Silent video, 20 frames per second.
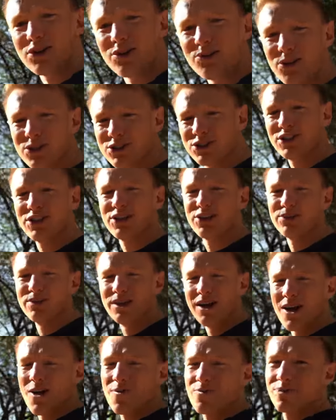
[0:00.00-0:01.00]
on what to do.
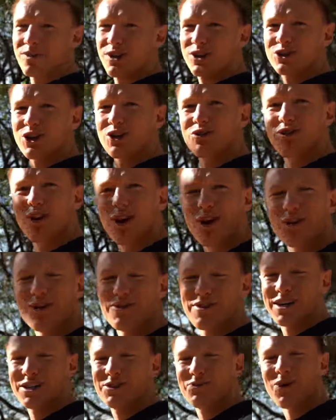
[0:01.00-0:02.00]
So far,
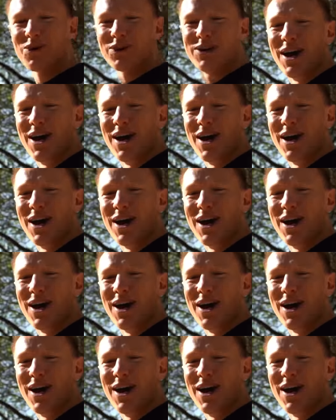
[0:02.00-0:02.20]
we've asked one,